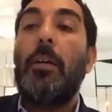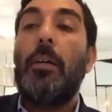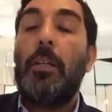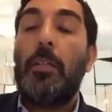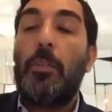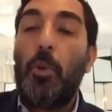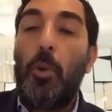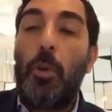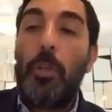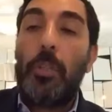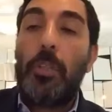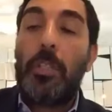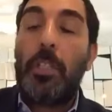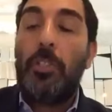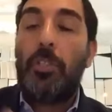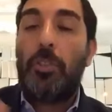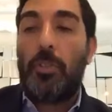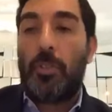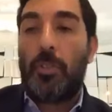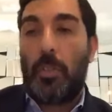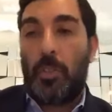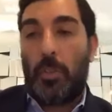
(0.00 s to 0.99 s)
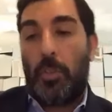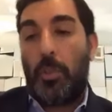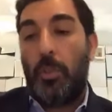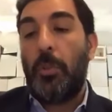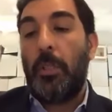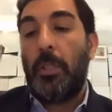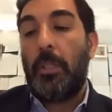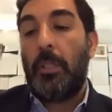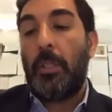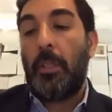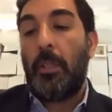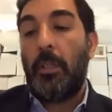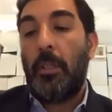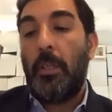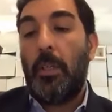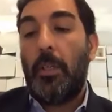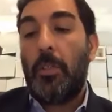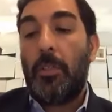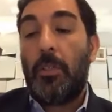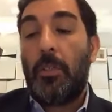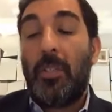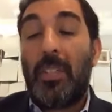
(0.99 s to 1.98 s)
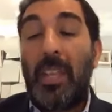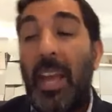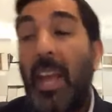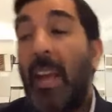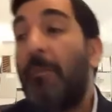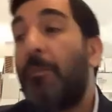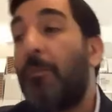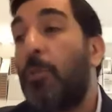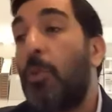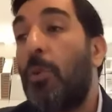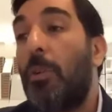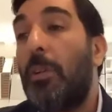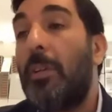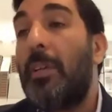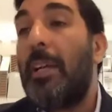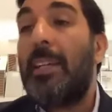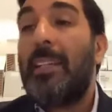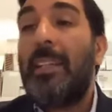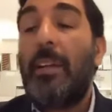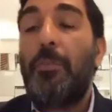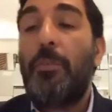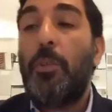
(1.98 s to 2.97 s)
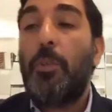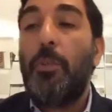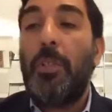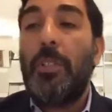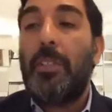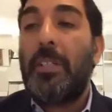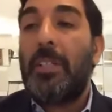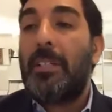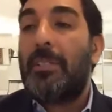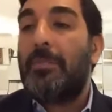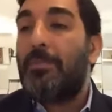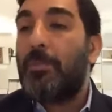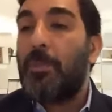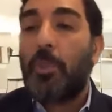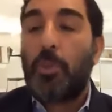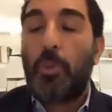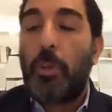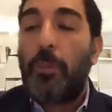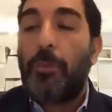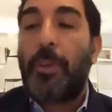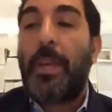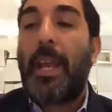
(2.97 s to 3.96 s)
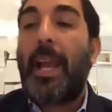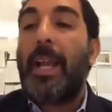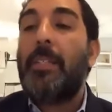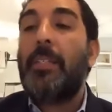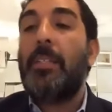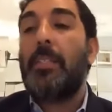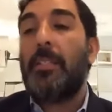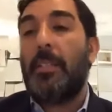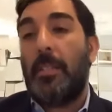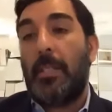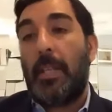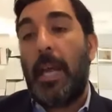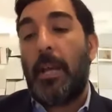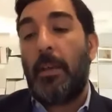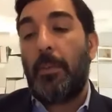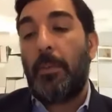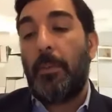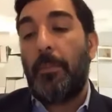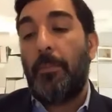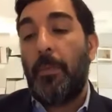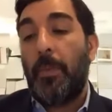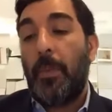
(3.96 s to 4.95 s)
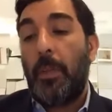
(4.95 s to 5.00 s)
It teaches us unity. So to have Torah not have unity sort of cancels it out.